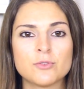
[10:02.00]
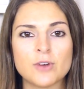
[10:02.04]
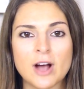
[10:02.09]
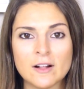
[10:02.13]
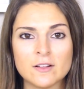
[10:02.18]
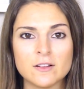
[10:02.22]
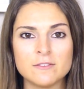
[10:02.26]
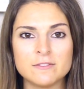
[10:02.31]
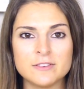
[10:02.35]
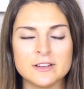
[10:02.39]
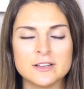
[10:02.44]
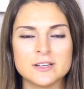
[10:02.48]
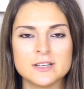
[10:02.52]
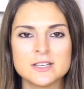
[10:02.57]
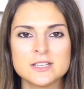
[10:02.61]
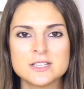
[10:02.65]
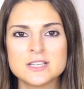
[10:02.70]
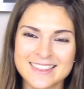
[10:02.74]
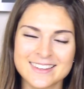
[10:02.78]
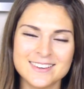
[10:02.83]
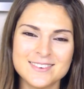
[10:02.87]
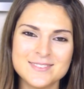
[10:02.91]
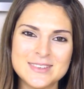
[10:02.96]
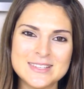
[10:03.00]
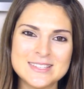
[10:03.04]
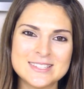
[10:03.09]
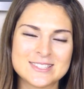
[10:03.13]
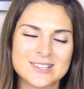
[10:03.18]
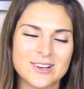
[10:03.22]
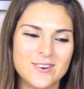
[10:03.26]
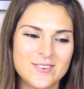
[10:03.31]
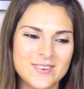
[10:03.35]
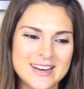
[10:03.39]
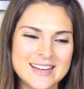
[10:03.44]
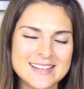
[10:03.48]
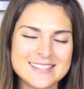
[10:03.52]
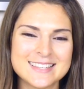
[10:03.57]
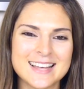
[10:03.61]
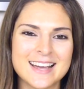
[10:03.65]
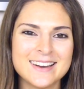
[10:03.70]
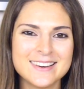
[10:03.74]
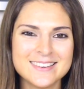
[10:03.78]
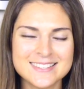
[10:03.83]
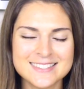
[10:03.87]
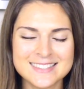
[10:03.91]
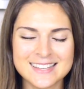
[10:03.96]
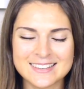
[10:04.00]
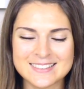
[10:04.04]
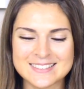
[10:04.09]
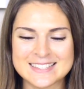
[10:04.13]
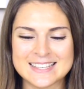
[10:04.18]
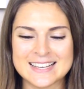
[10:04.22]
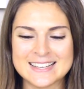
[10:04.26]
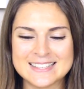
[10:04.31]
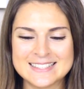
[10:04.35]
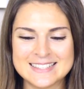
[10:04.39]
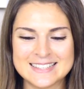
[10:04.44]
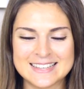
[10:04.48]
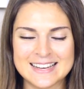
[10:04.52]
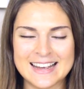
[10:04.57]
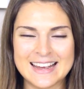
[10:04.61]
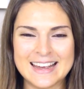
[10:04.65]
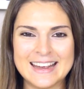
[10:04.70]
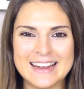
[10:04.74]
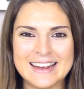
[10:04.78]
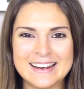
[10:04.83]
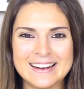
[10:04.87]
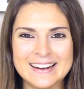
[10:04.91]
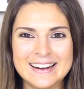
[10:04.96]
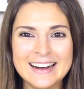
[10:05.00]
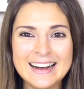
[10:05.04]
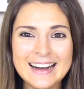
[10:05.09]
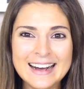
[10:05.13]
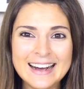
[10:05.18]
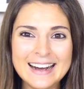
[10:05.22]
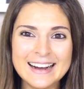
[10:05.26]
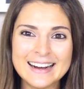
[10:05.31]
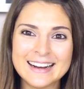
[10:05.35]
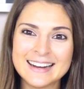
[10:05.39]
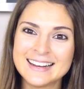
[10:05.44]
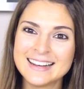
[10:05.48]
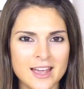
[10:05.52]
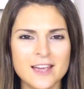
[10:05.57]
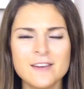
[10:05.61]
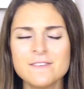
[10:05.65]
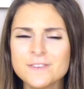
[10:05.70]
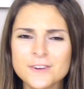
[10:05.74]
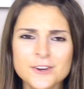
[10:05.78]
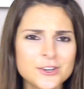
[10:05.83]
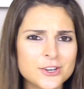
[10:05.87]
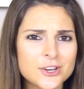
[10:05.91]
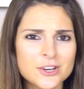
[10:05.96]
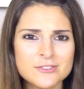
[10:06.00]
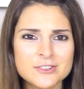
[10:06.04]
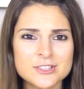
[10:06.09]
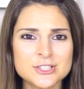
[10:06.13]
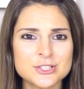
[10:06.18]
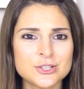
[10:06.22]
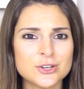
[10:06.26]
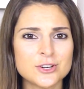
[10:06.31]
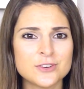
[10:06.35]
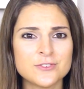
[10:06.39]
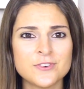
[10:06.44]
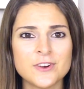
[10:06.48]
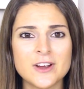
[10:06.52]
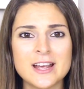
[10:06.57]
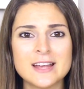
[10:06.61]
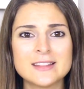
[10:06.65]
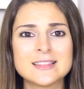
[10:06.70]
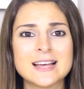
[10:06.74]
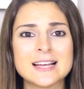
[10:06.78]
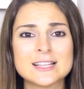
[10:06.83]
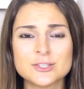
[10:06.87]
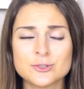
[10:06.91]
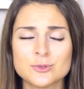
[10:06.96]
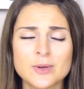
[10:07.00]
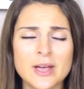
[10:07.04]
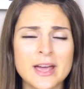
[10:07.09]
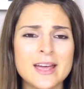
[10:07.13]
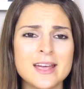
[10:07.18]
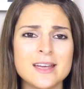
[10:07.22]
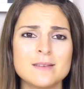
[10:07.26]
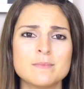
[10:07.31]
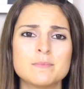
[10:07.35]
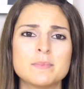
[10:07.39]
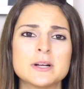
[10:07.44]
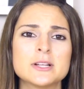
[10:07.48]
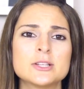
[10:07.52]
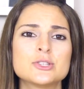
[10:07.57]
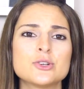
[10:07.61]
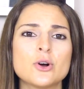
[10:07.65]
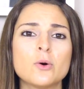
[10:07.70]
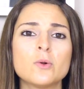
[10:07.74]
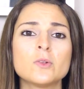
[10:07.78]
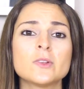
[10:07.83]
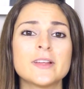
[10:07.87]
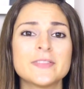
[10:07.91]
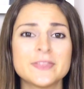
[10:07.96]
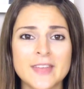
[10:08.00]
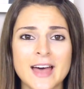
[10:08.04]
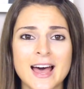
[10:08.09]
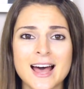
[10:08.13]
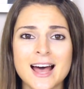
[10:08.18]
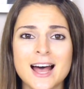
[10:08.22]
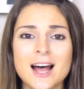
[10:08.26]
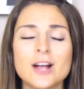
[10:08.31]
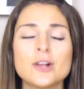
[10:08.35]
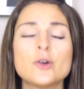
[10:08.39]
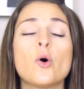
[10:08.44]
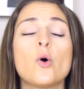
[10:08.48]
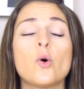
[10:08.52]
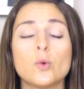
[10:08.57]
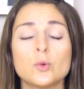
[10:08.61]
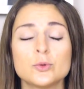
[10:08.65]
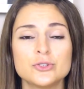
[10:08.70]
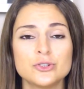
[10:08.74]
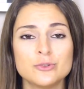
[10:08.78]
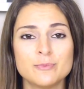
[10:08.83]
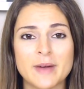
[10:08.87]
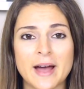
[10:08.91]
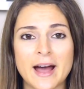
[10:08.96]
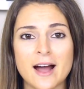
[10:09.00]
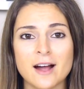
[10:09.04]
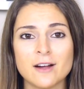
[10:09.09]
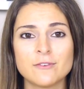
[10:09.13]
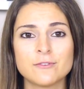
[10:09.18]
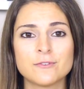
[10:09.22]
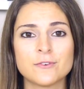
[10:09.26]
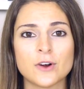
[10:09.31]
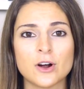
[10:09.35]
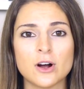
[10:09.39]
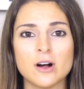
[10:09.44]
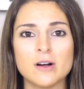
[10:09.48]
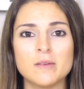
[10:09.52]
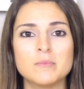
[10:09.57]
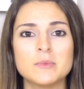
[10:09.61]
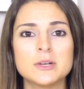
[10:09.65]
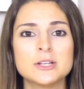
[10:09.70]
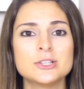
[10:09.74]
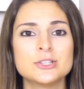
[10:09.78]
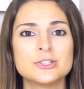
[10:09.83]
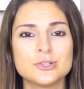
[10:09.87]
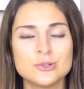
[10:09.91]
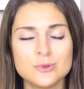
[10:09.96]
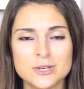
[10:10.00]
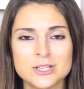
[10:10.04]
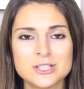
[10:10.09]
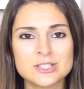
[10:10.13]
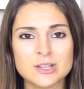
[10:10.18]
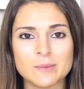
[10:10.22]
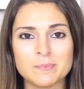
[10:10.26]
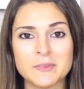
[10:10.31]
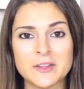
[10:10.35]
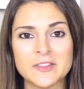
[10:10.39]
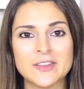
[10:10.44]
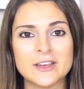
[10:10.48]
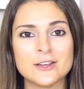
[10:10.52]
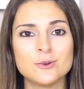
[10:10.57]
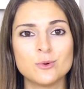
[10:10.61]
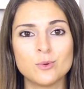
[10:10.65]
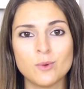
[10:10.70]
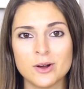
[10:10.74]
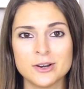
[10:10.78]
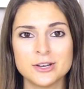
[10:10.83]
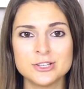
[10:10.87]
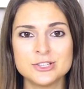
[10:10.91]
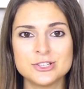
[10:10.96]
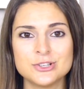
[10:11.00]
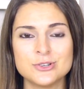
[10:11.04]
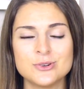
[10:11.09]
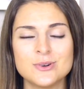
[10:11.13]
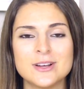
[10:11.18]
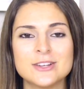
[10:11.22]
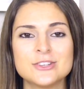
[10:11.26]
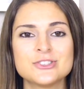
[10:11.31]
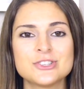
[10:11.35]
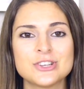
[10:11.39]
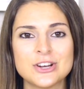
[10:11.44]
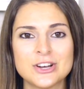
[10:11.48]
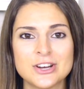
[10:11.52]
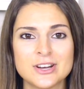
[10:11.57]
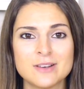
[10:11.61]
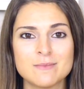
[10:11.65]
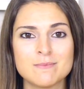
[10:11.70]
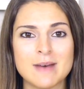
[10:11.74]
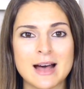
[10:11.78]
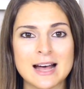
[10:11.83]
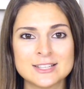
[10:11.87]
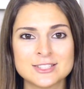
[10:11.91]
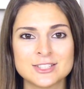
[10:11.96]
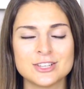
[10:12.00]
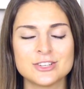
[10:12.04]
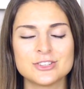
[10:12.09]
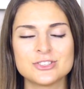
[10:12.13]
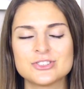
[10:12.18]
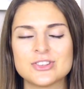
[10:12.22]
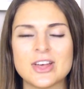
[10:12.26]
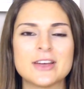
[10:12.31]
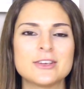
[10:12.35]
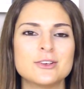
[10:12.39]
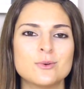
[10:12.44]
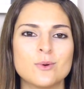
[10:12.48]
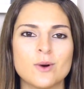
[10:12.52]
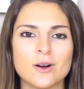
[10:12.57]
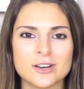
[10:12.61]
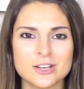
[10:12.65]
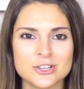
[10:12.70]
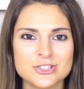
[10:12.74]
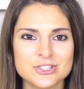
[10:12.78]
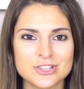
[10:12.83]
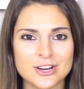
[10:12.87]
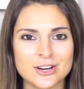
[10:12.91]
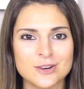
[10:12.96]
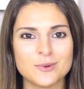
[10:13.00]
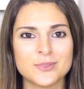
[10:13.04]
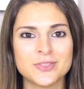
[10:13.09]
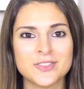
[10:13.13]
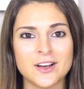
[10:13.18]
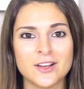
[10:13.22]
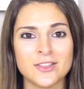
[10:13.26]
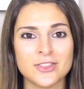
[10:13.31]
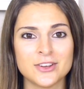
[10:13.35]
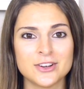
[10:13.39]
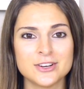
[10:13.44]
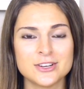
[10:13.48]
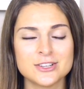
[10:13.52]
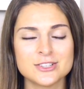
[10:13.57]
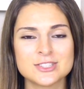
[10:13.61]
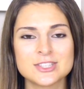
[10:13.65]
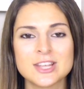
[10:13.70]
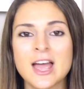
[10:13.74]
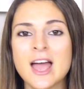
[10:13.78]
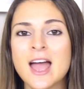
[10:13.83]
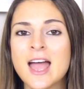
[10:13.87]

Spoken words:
relevant. There have been so many sirens outside today. If you're nervous or afraid, that's okay, but don't let that hold you back from doing something that you want to do and sharing a message that you want to share with others.